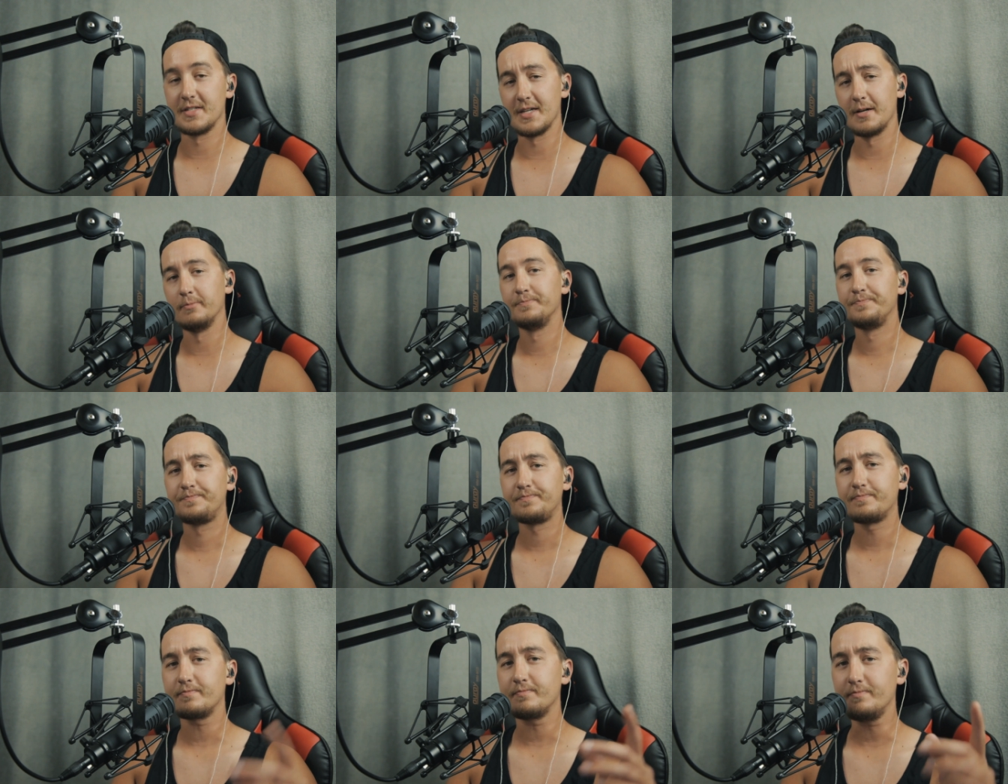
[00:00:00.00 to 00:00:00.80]
So
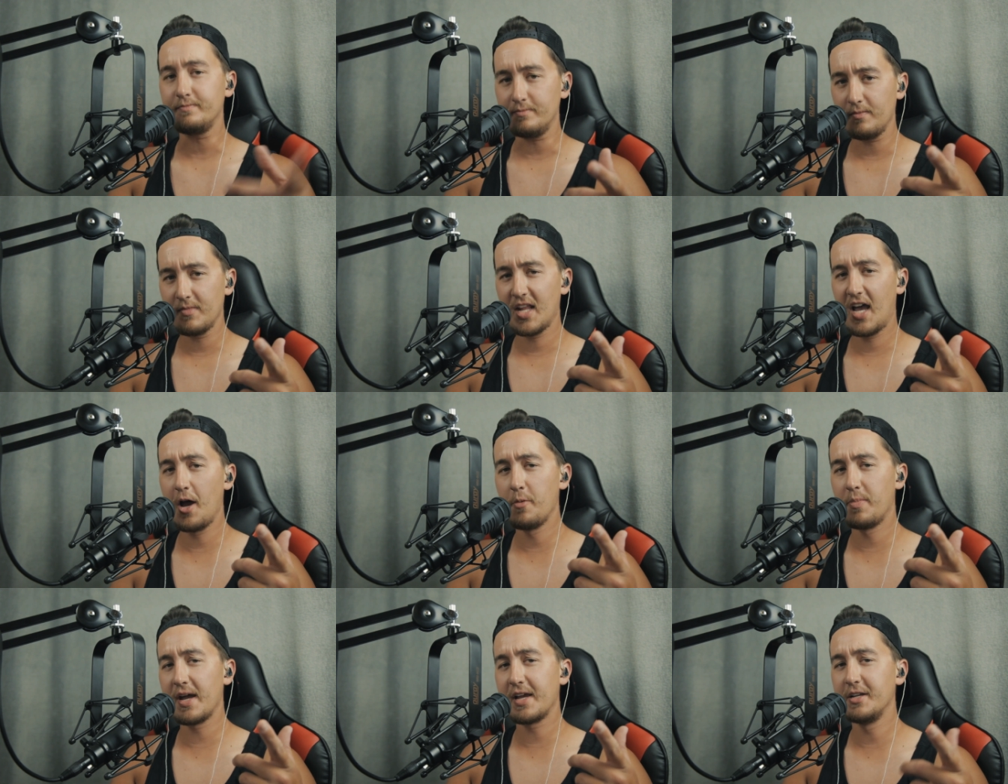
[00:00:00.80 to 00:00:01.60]
I
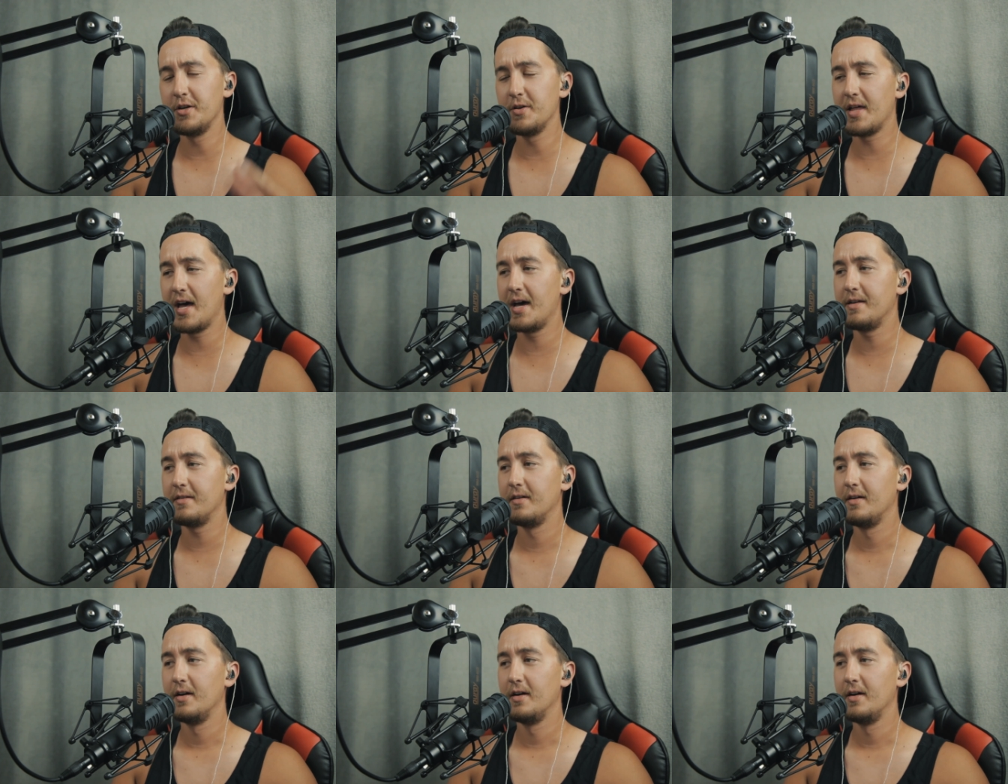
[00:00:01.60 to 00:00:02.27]
hope I can do that.